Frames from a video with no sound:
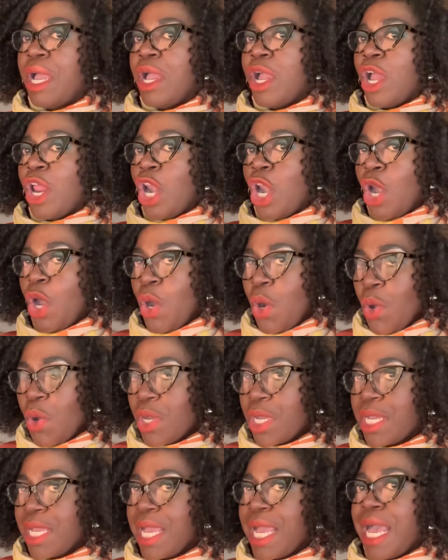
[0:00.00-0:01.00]

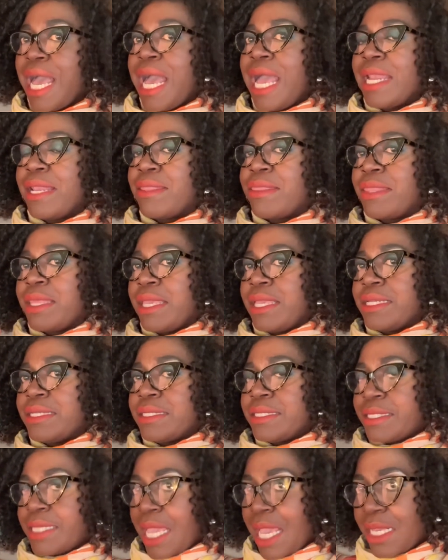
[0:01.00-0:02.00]
Look at the
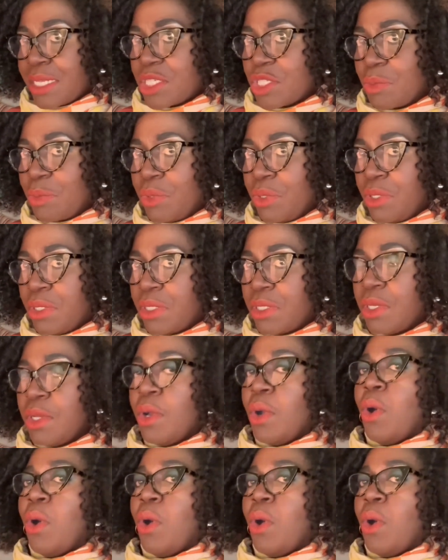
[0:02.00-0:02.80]
textbook